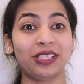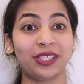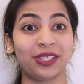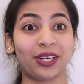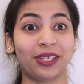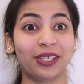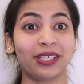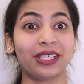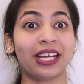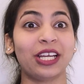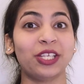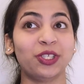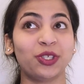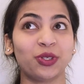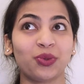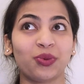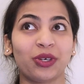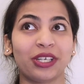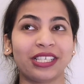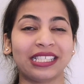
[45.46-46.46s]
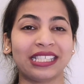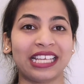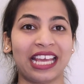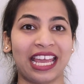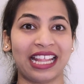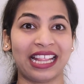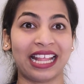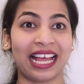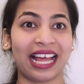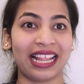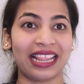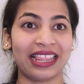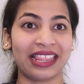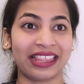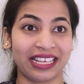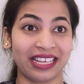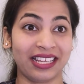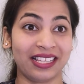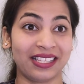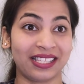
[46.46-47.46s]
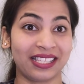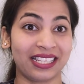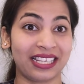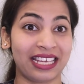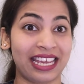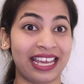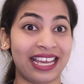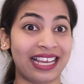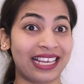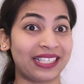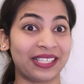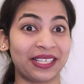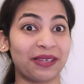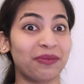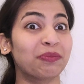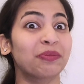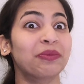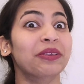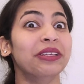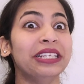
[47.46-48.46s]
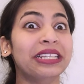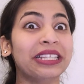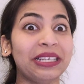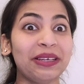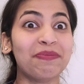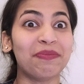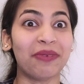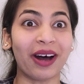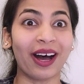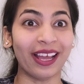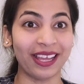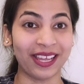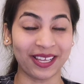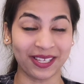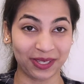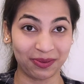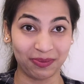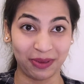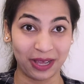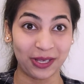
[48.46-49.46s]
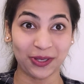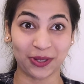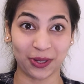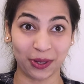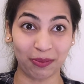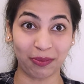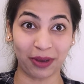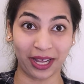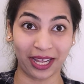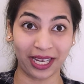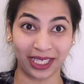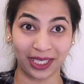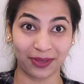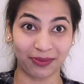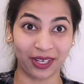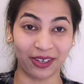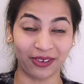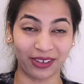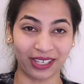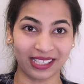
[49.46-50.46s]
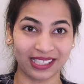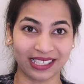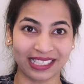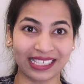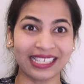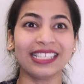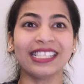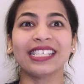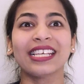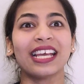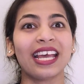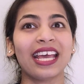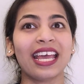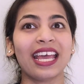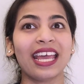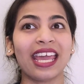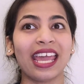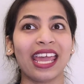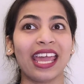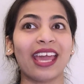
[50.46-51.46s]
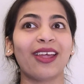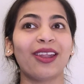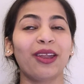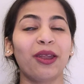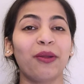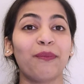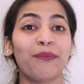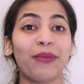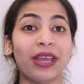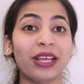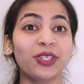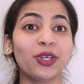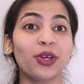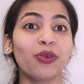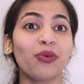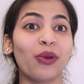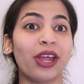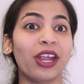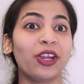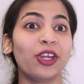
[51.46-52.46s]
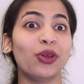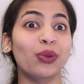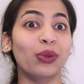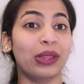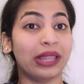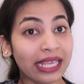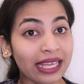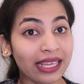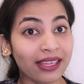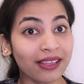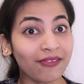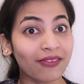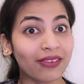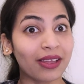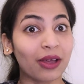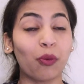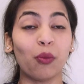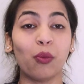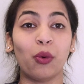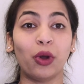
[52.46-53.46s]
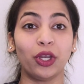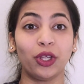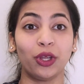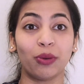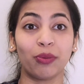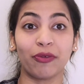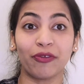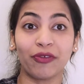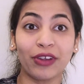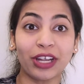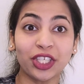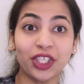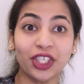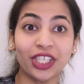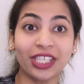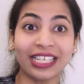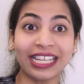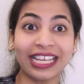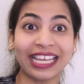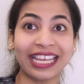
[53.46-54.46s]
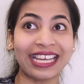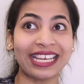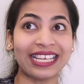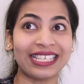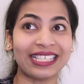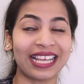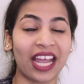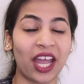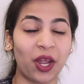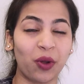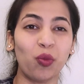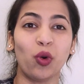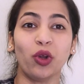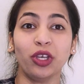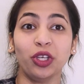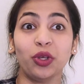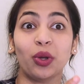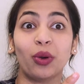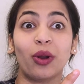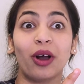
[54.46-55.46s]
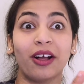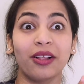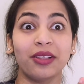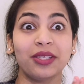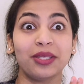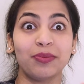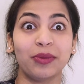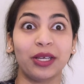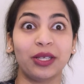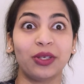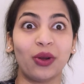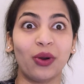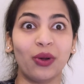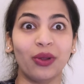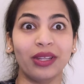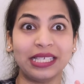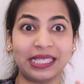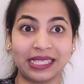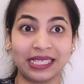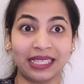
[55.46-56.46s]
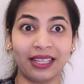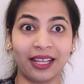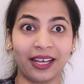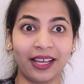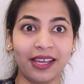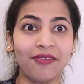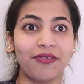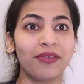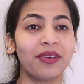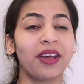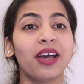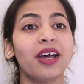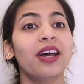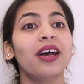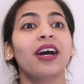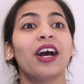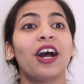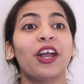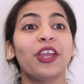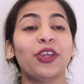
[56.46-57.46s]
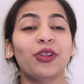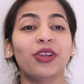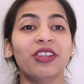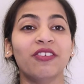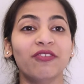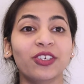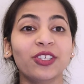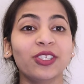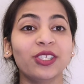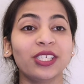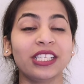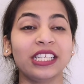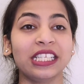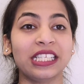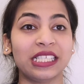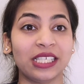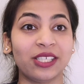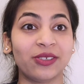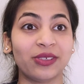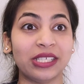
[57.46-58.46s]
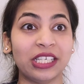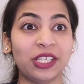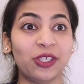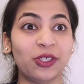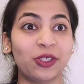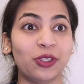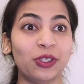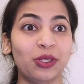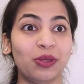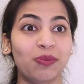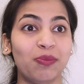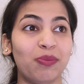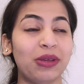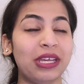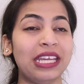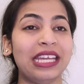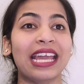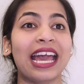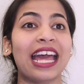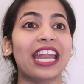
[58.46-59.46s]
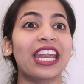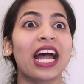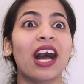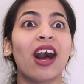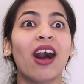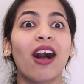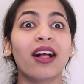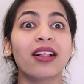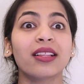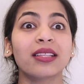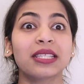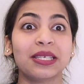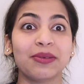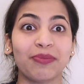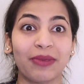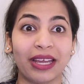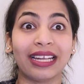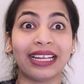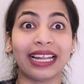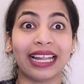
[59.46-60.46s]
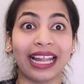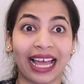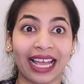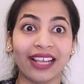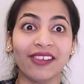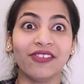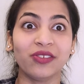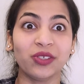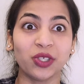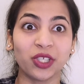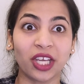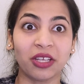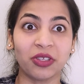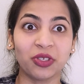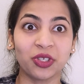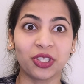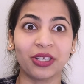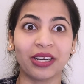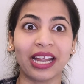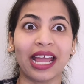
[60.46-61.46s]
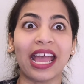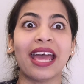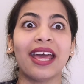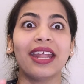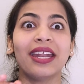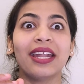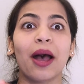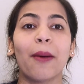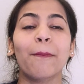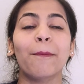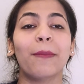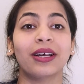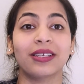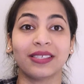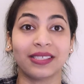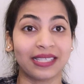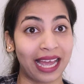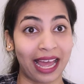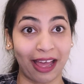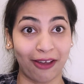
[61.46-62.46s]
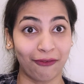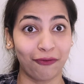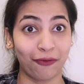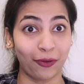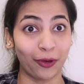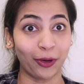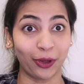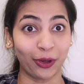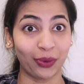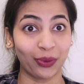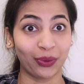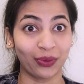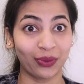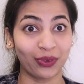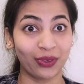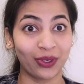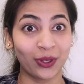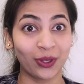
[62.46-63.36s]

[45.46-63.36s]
start, I just want to say that this is completely biased based on my experiences and based on where you live, what your profession is, and what your ultimate goal is in life. A university degree could be an ultimate life changer and a must-have for you.